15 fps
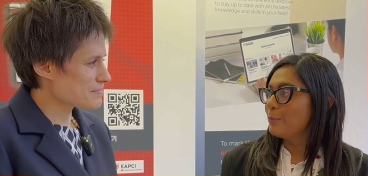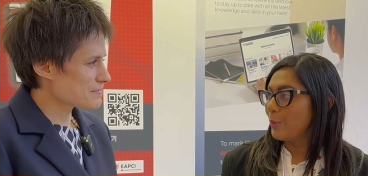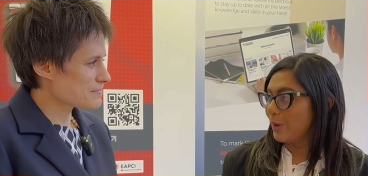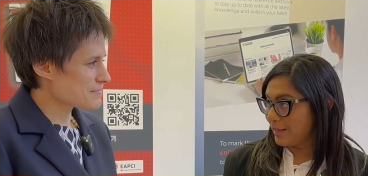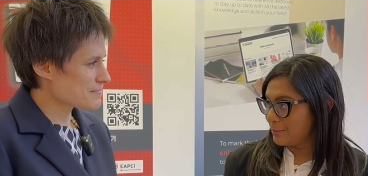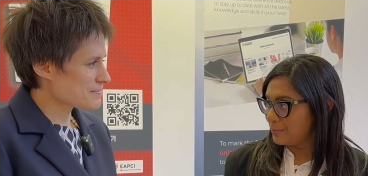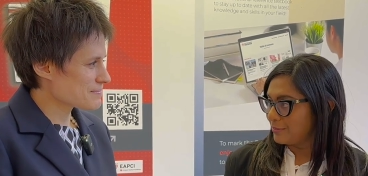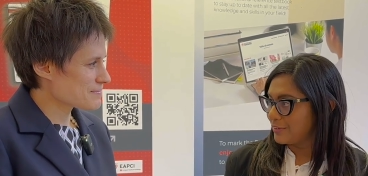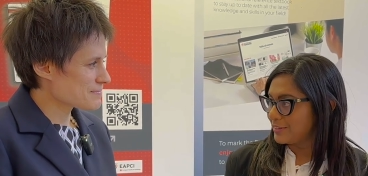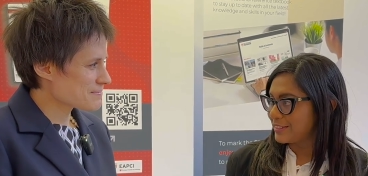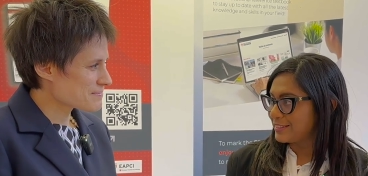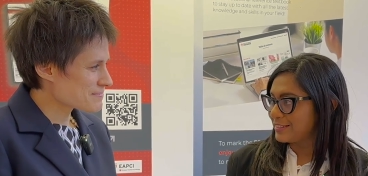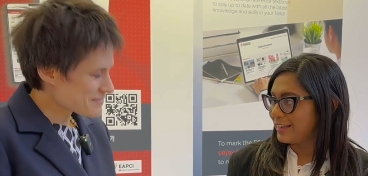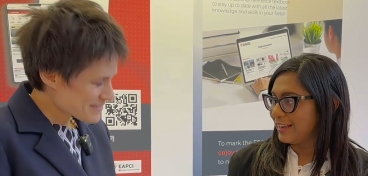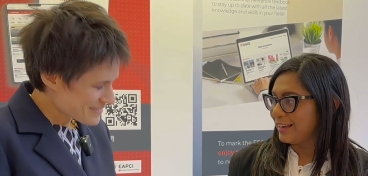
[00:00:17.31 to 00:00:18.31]
Speaker 1: Welcome,
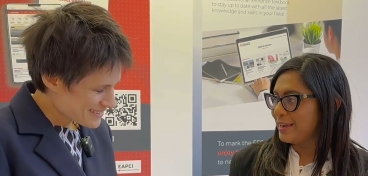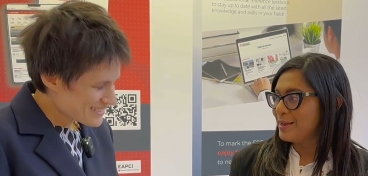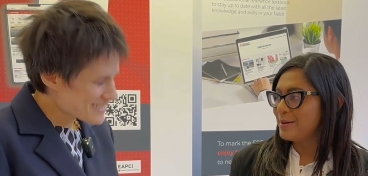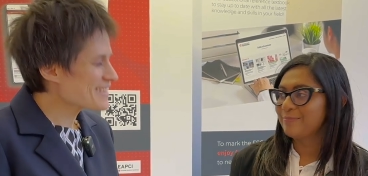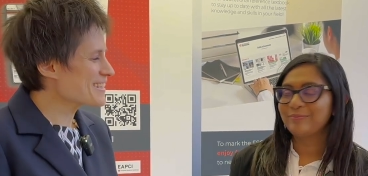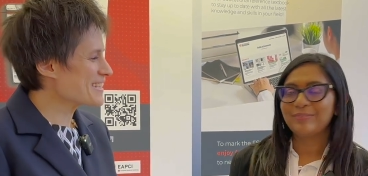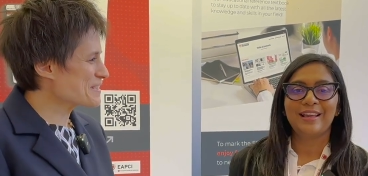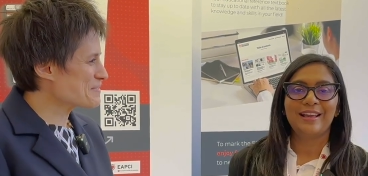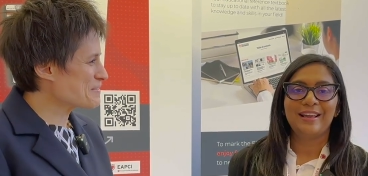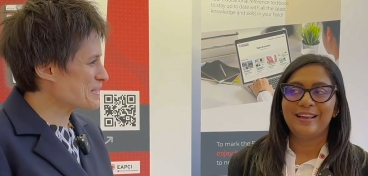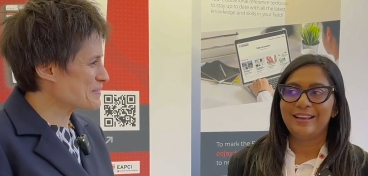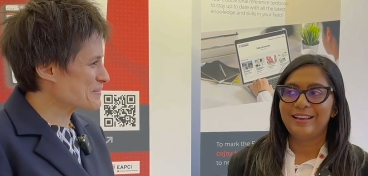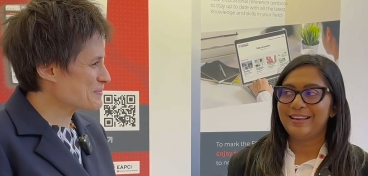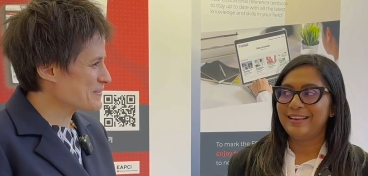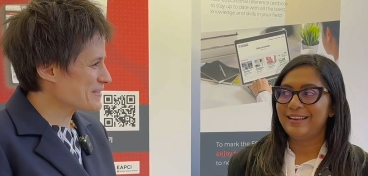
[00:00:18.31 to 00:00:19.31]
Professor Stahli. Thanks for
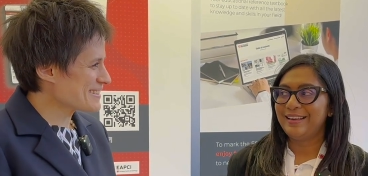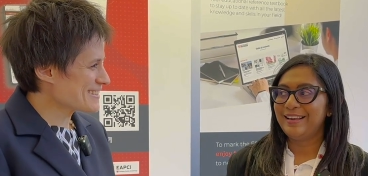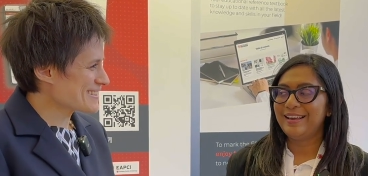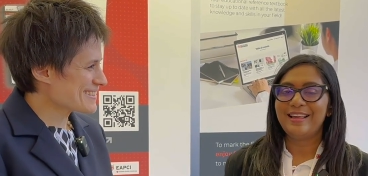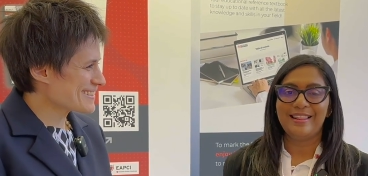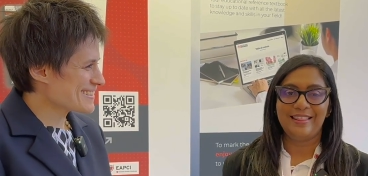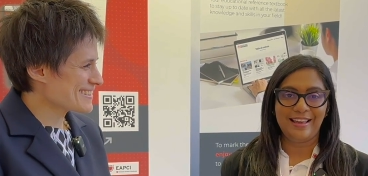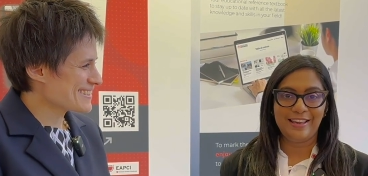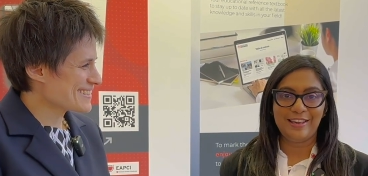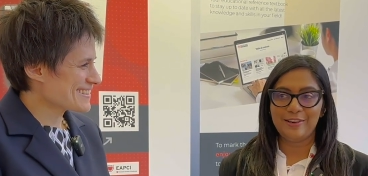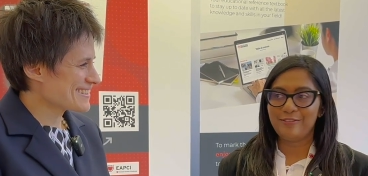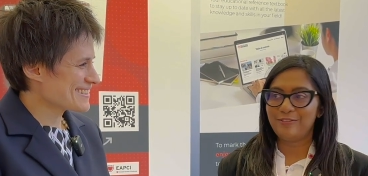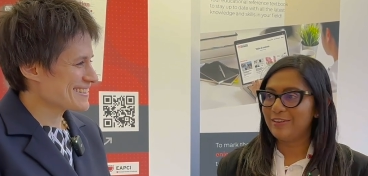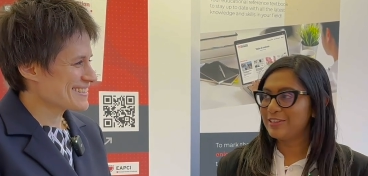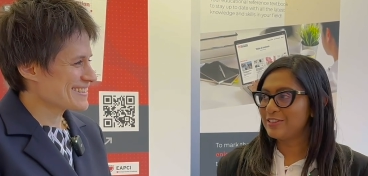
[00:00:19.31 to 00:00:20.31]
having me. Thank
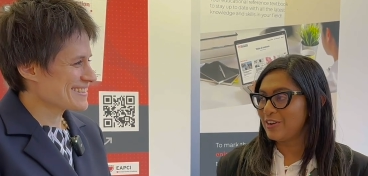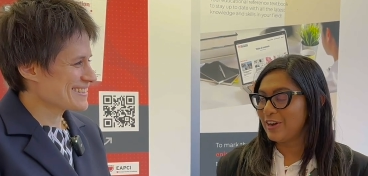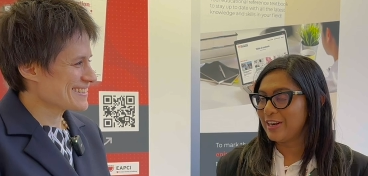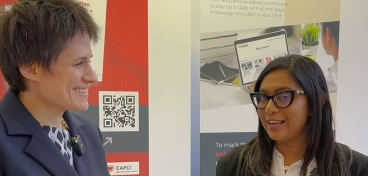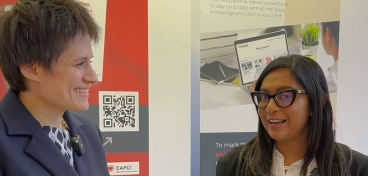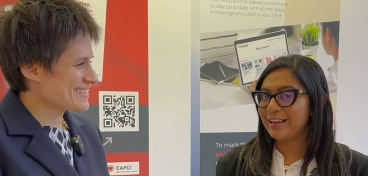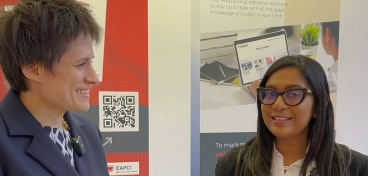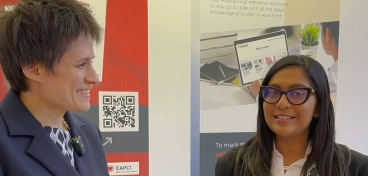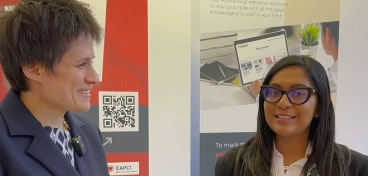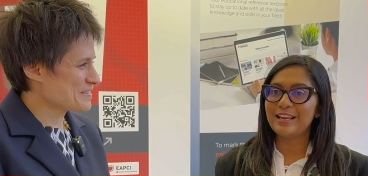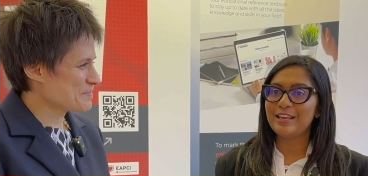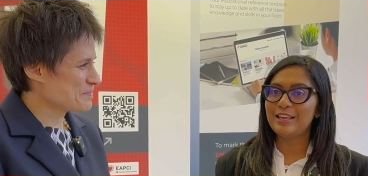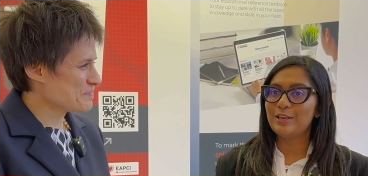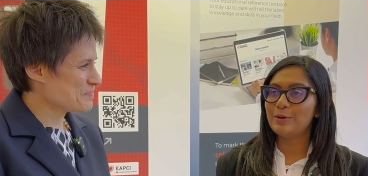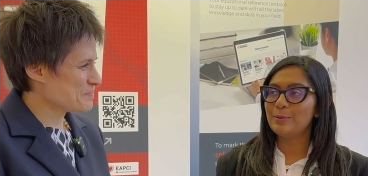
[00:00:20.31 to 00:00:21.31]
you for joining us.
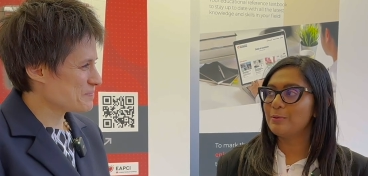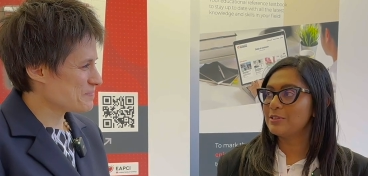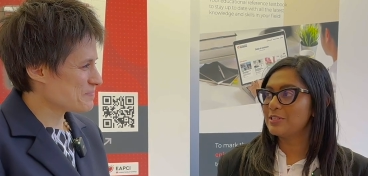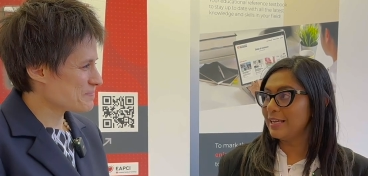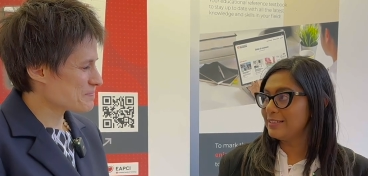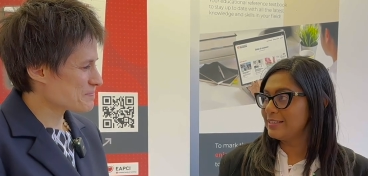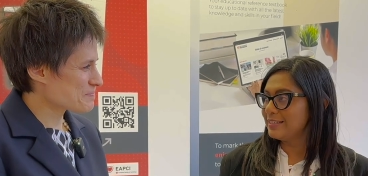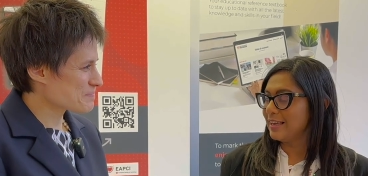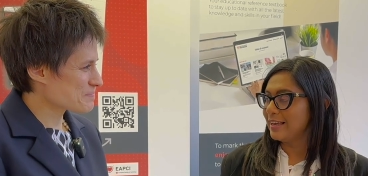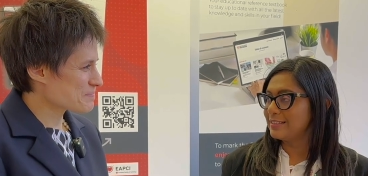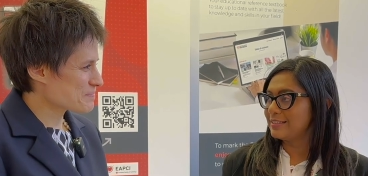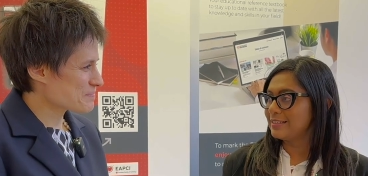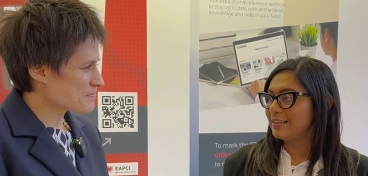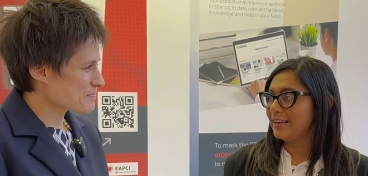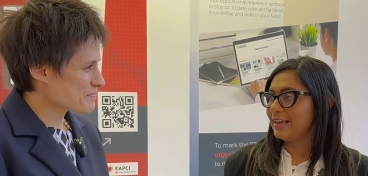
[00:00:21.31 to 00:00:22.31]
You presented
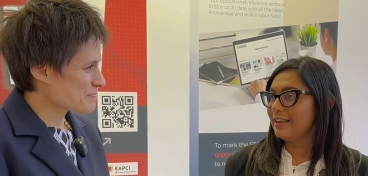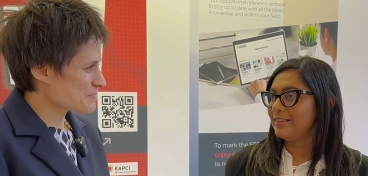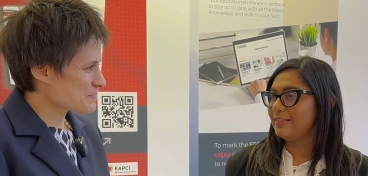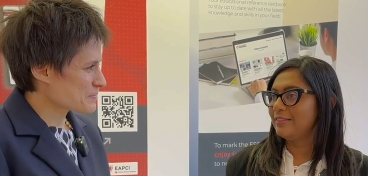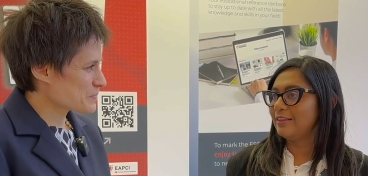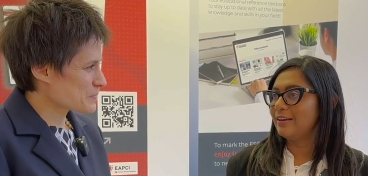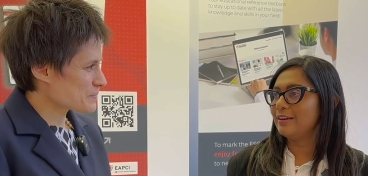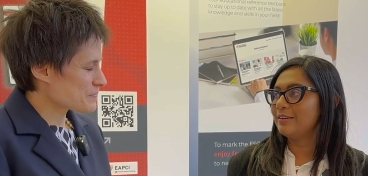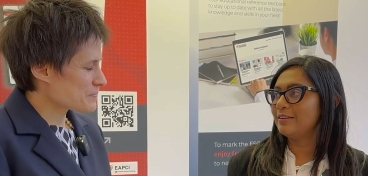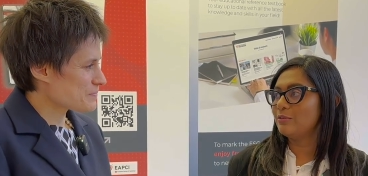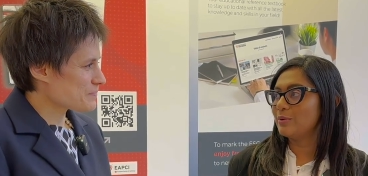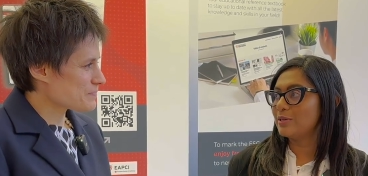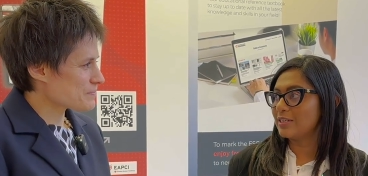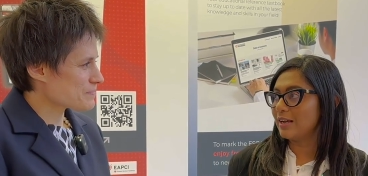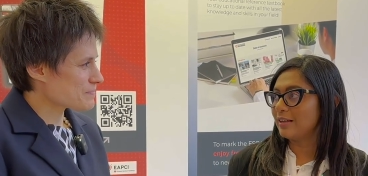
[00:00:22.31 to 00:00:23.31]
yesterday the
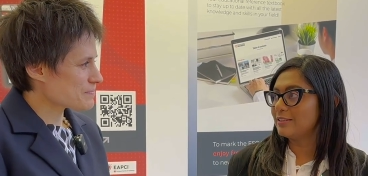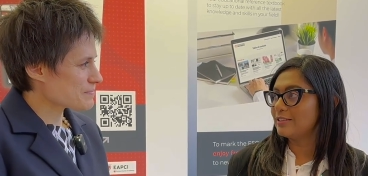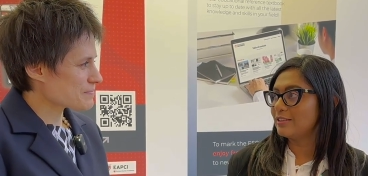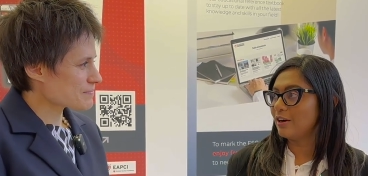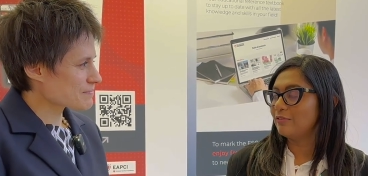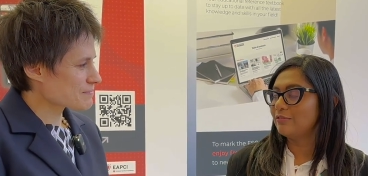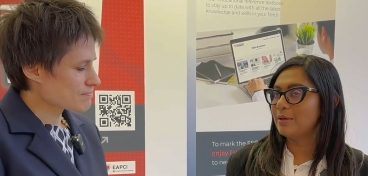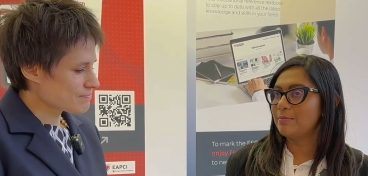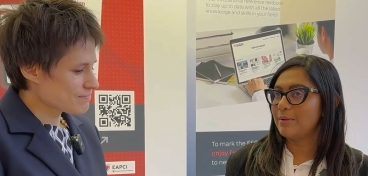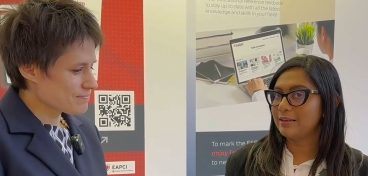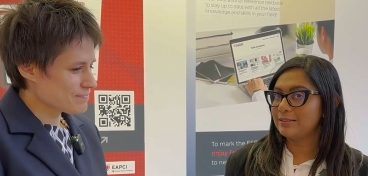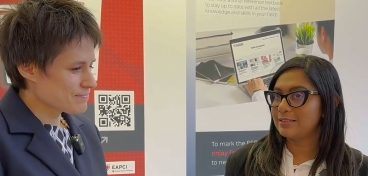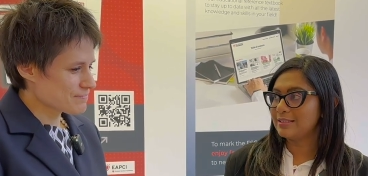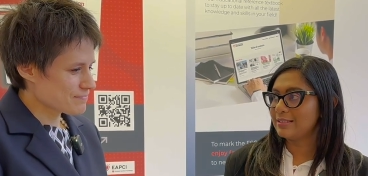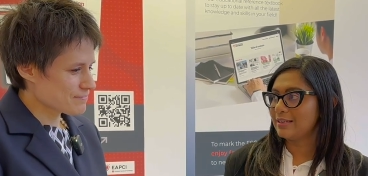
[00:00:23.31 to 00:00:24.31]
results of the
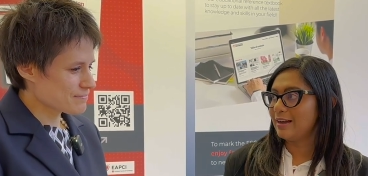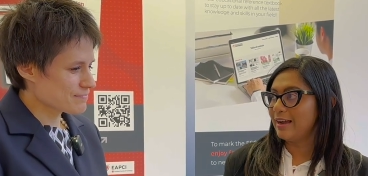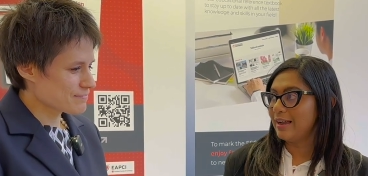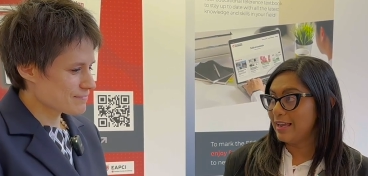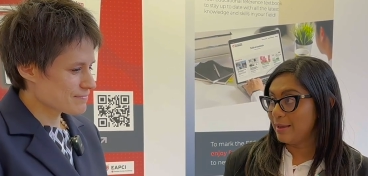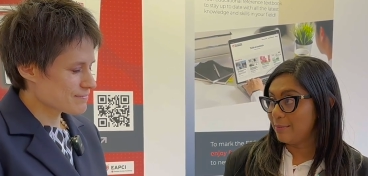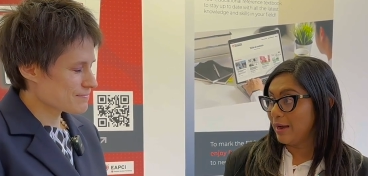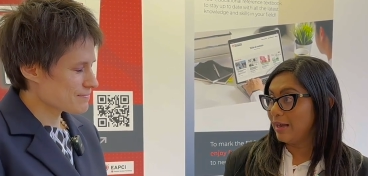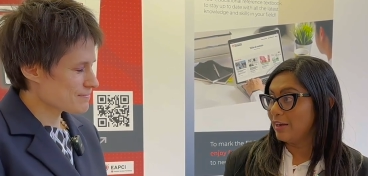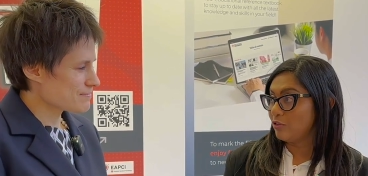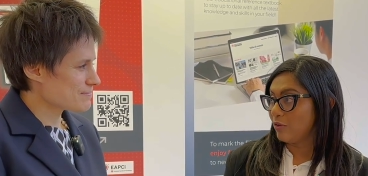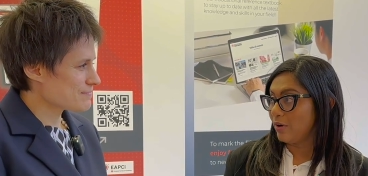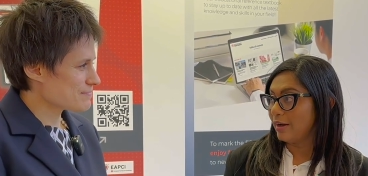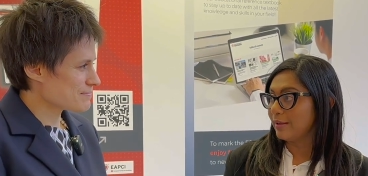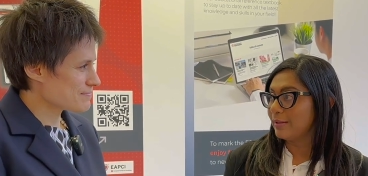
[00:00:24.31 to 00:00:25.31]
multi-star AMI
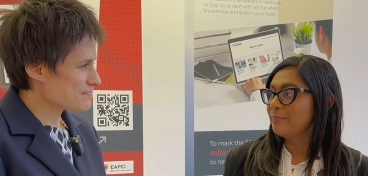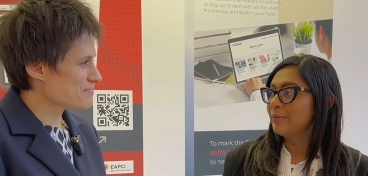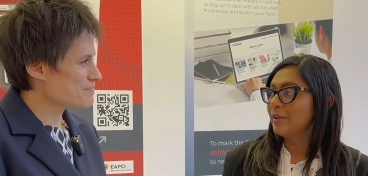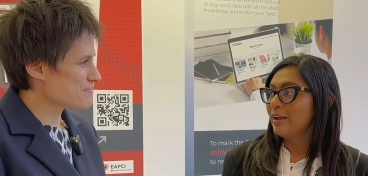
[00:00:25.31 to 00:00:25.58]
trial.